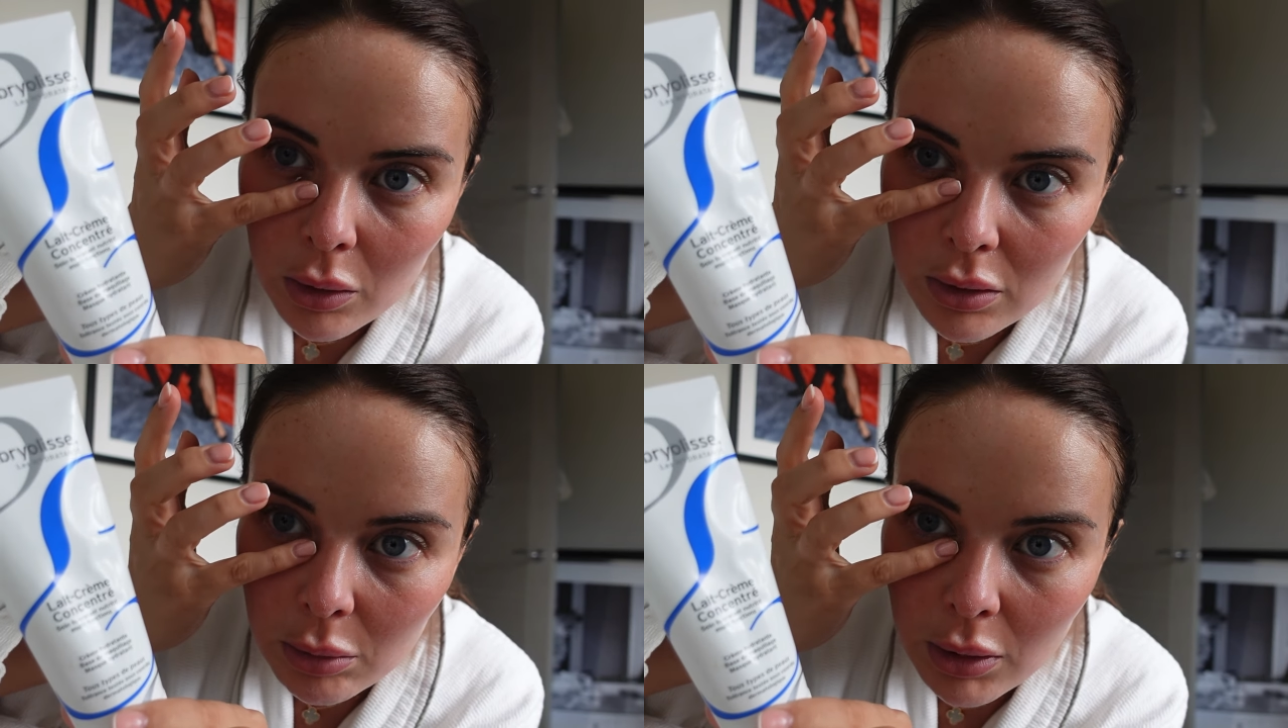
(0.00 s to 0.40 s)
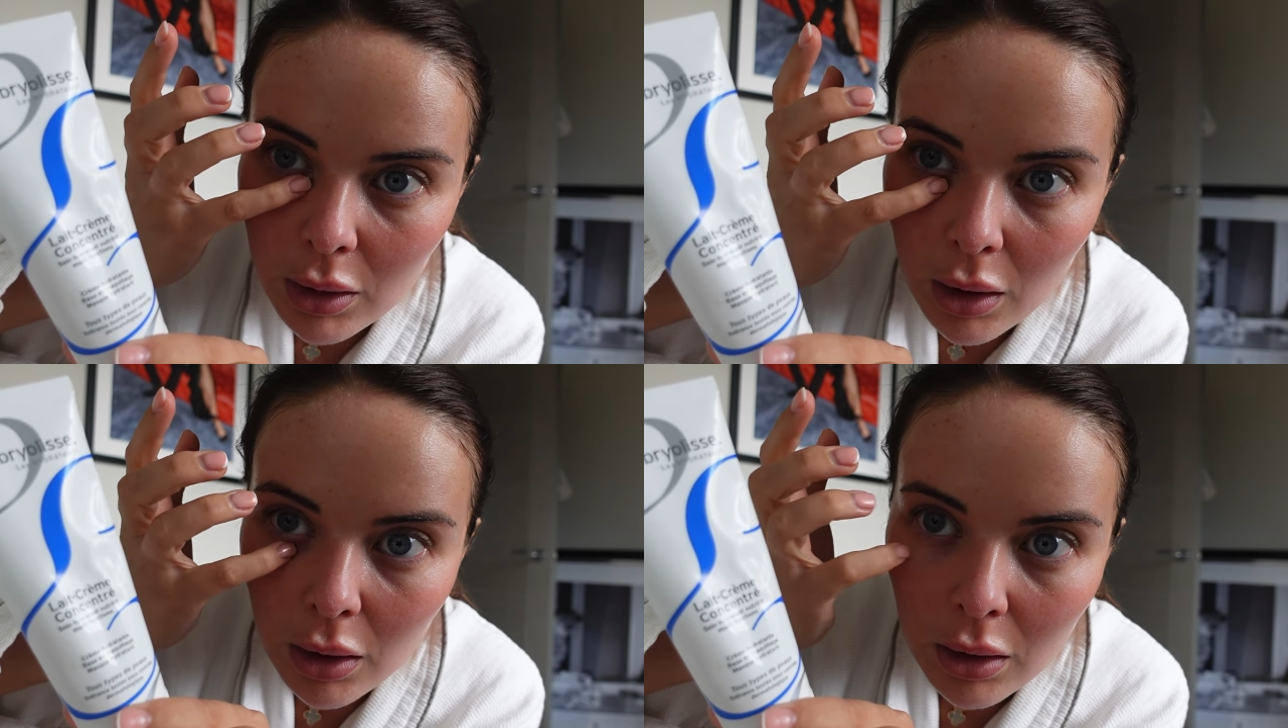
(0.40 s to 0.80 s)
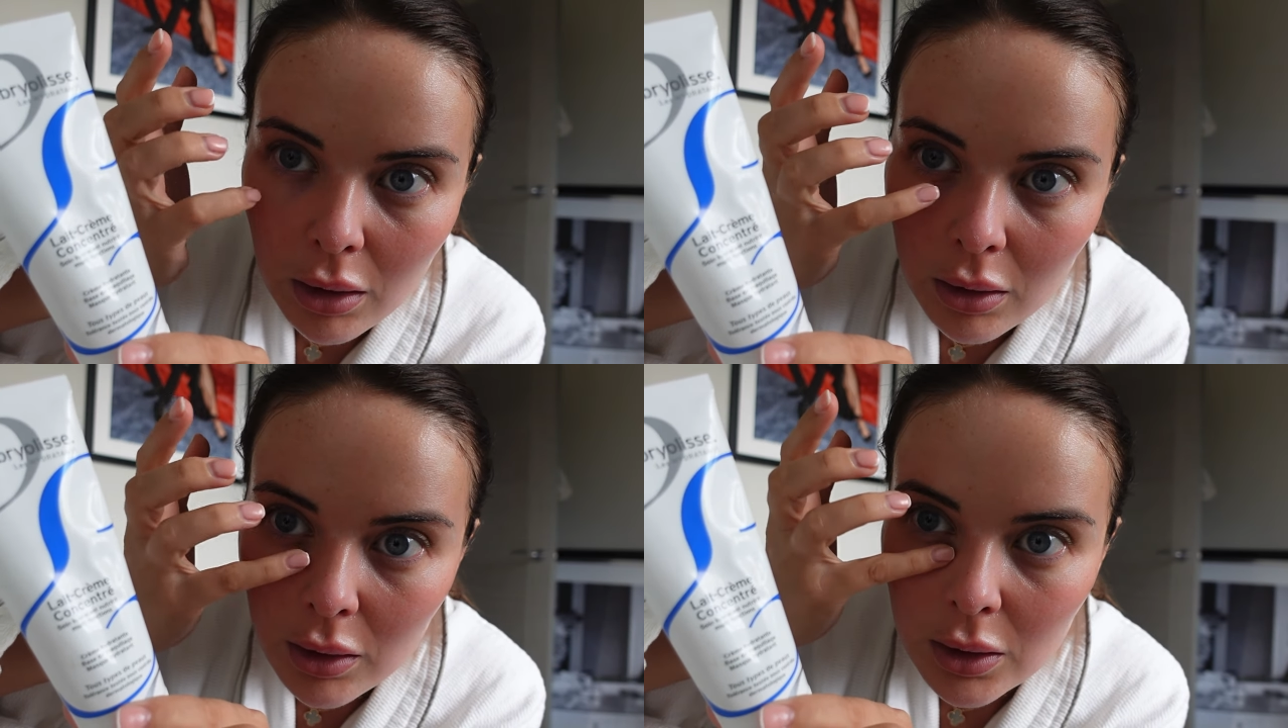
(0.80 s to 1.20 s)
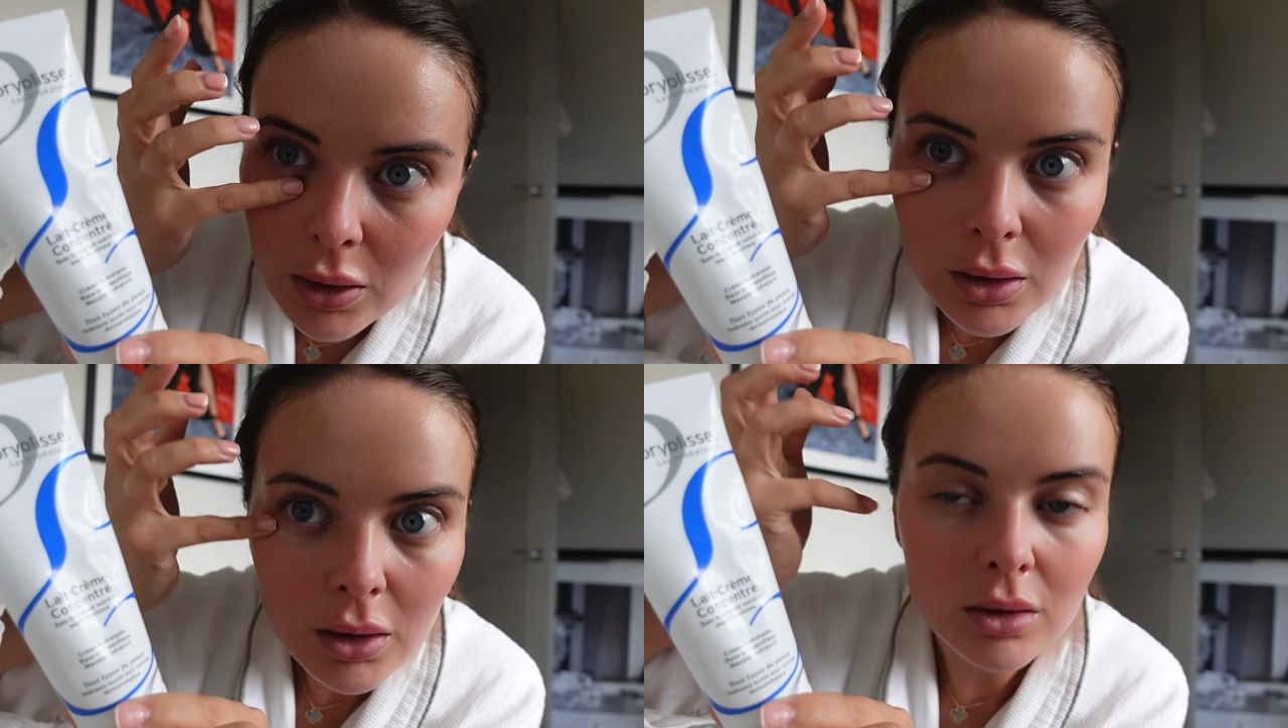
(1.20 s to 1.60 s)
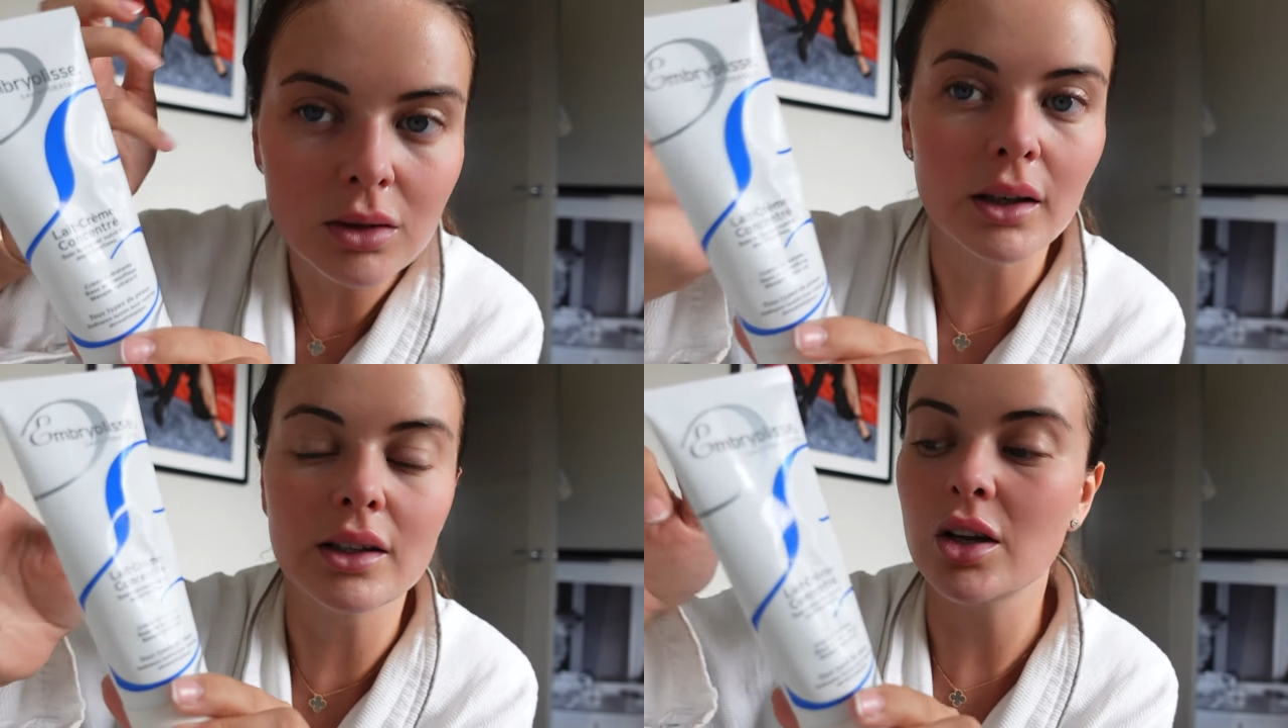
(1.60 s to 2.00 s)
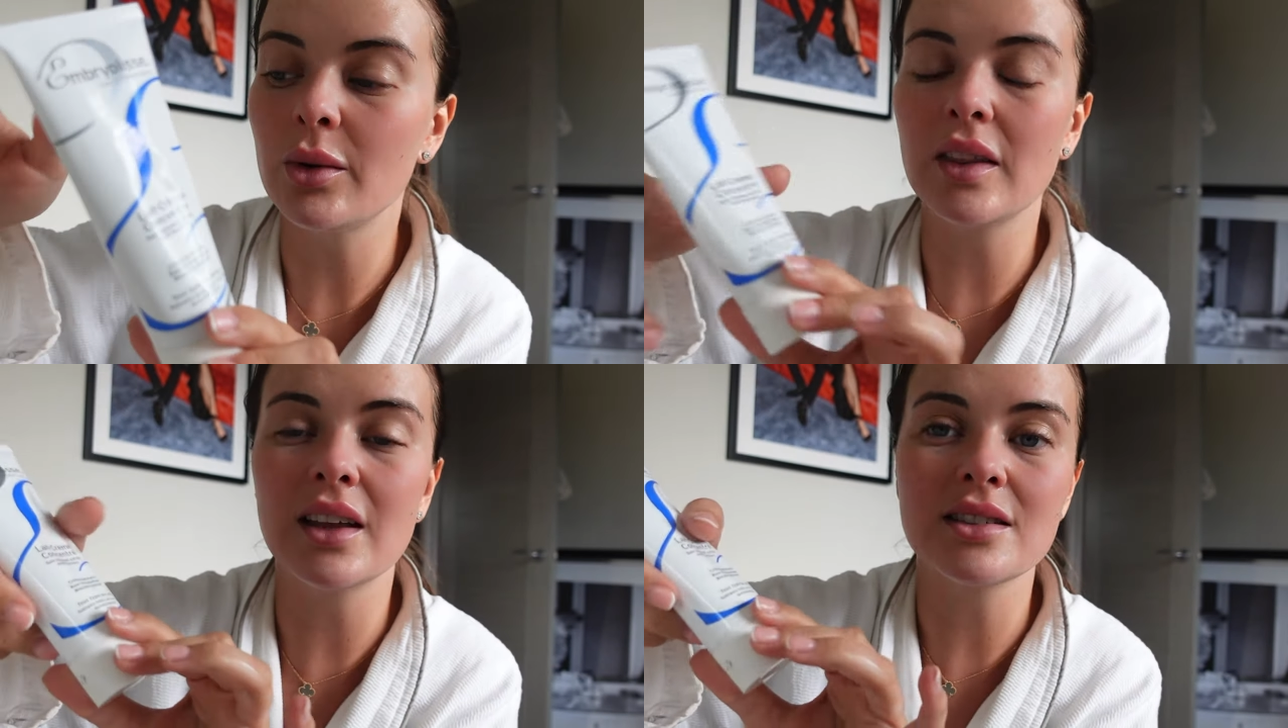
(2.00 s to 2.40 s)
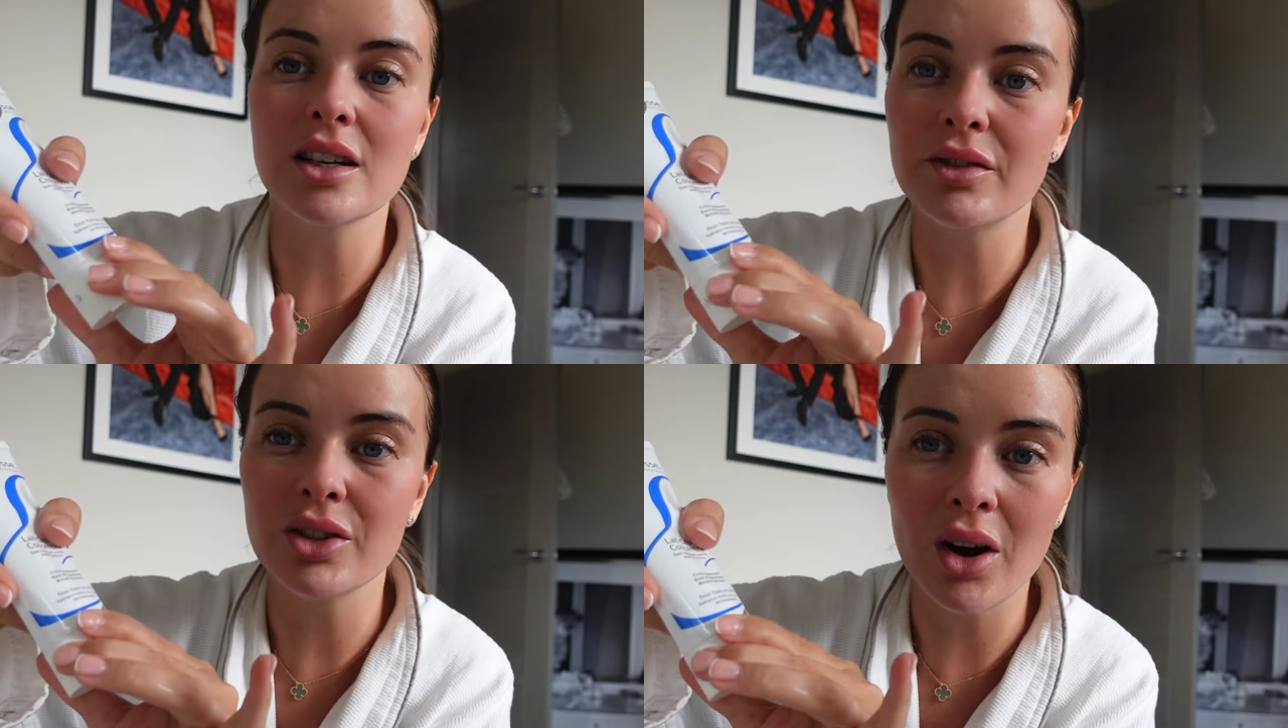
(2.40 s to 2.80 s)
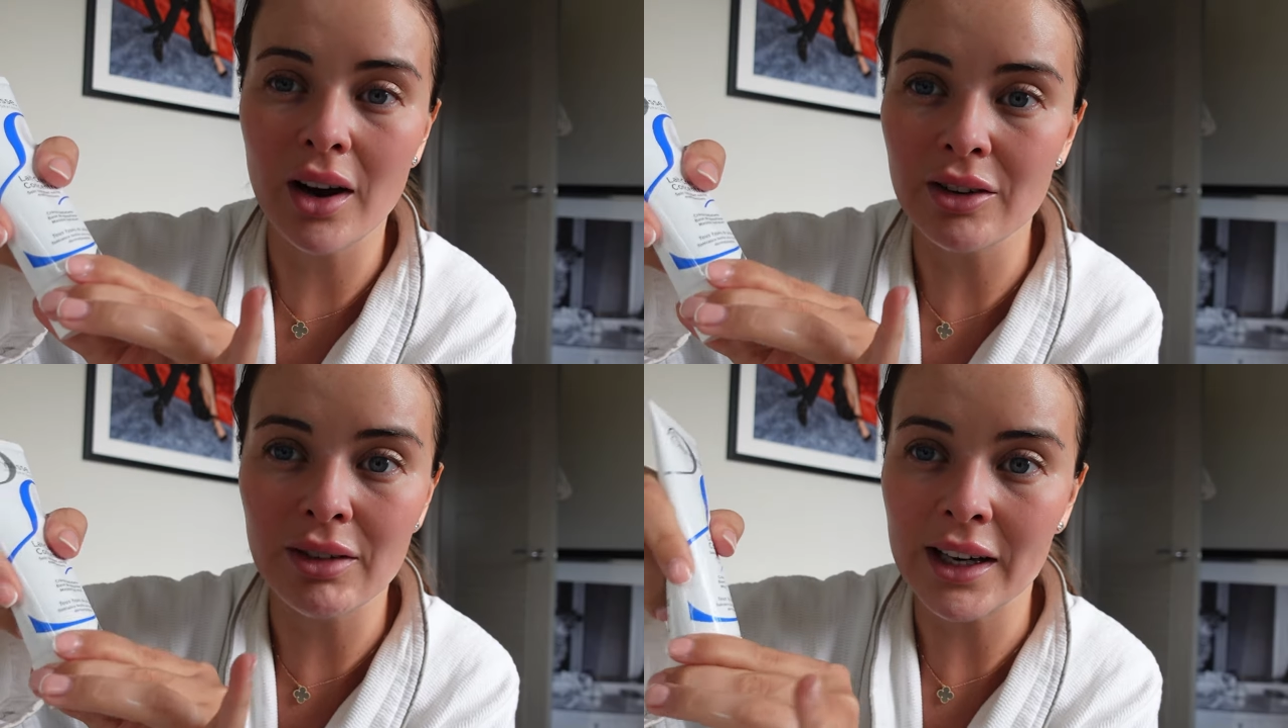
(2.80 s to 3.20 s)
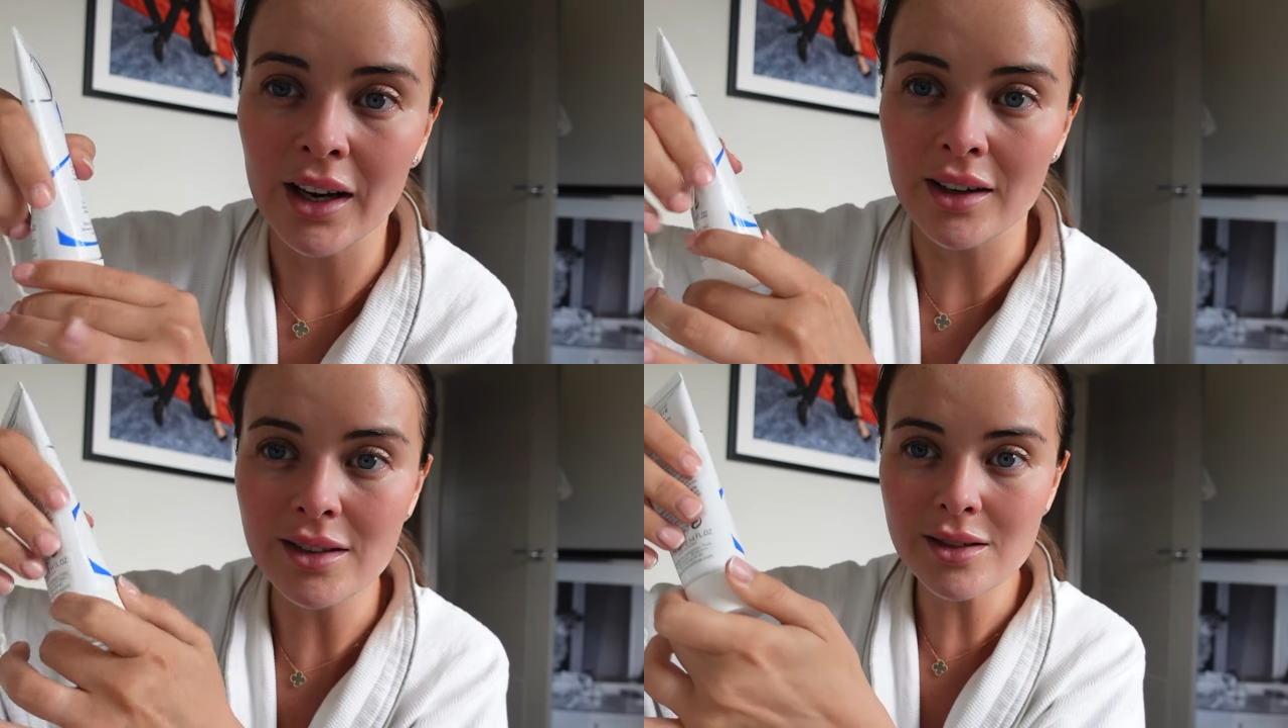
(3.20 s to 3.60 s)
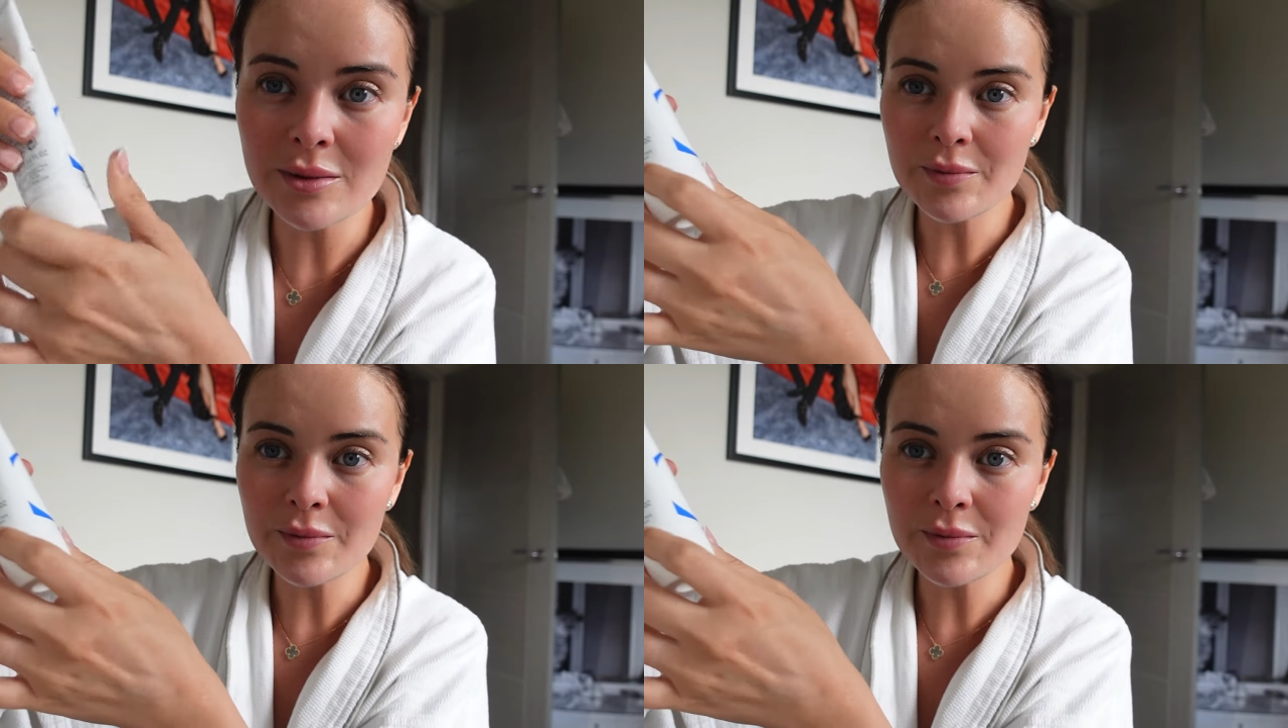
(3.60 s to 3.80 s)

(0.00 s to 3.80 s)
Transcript: something there. It's lucky, don't get that stuff in your eye, it really hurts.